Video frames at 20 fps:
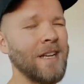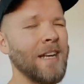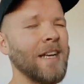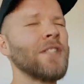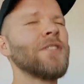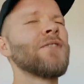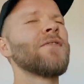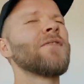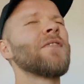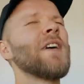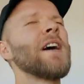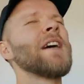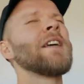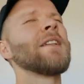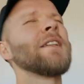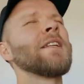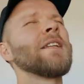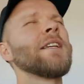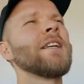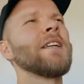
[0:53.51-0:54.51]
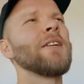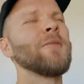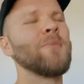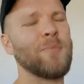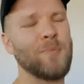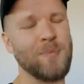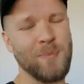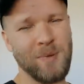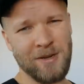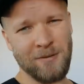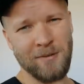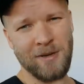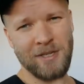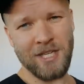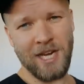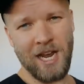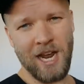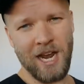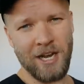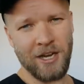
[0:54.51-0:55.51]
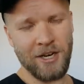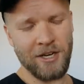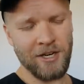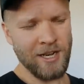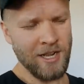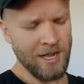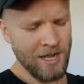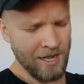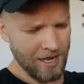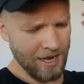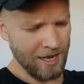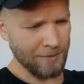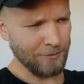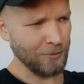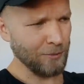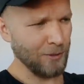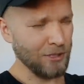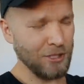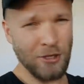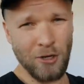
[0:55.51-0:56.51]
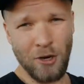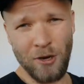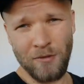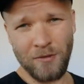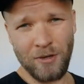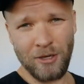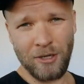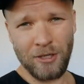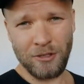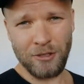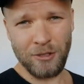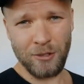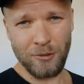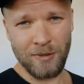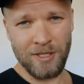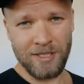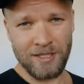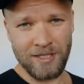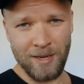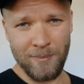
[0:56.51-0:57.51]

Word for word: has finally been retired. I'm switching over to this